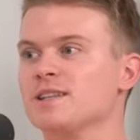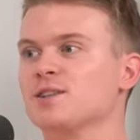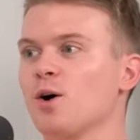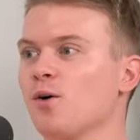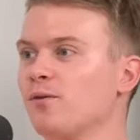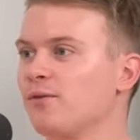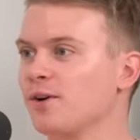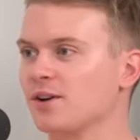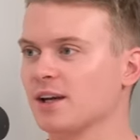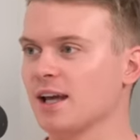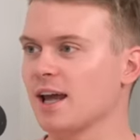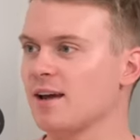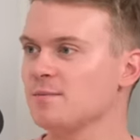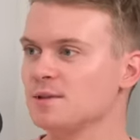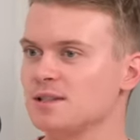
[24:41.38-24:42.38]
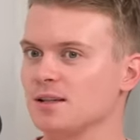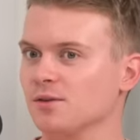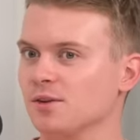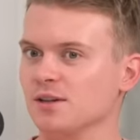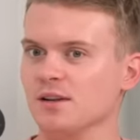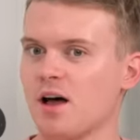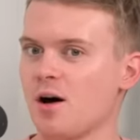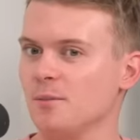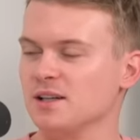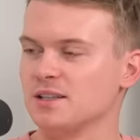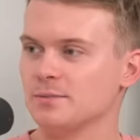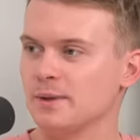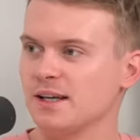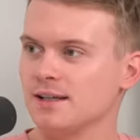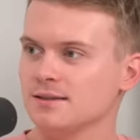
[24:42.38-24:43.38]
it's all fun and games till the llama
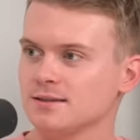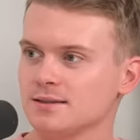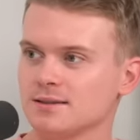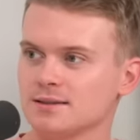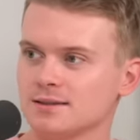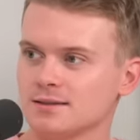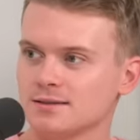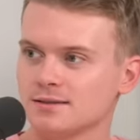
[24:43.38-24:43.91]
spits.